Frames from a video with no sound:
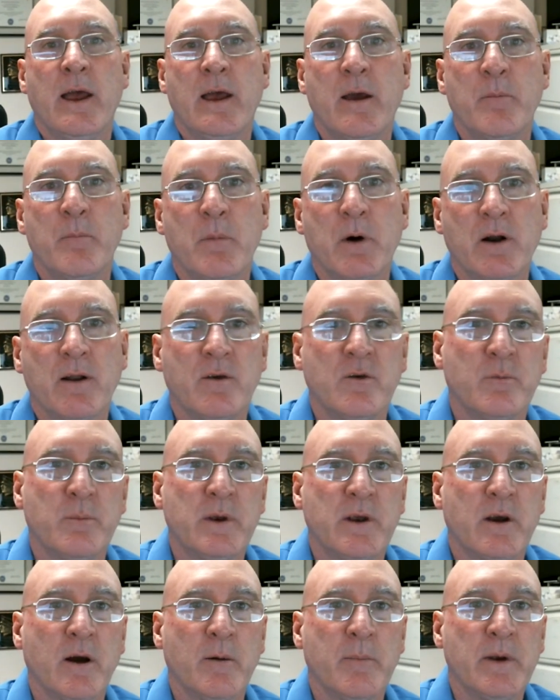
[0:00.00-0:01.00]
and money is
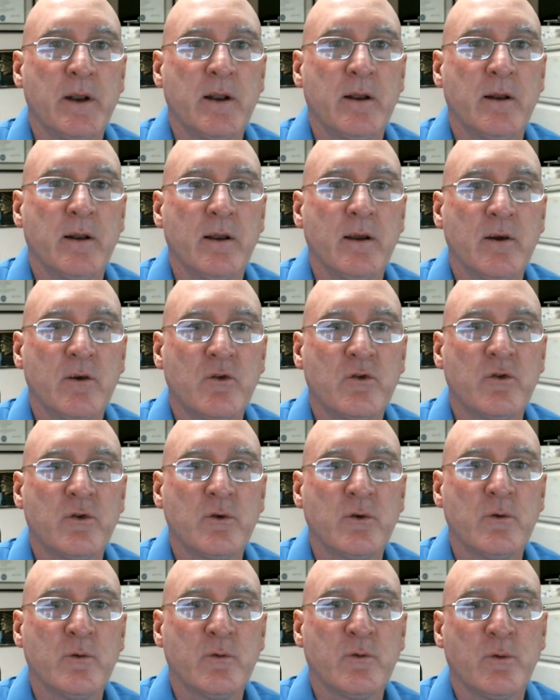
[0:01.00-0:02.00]
becoming an
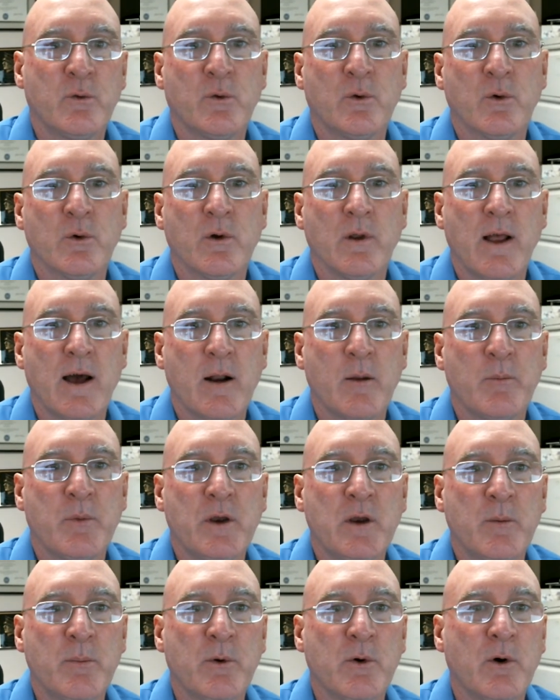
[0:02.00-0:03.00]
issue for a lot of
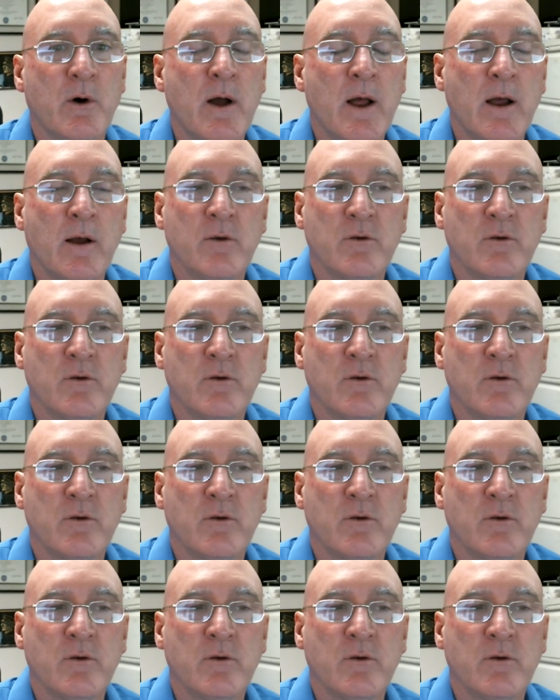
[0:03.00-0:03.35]
people.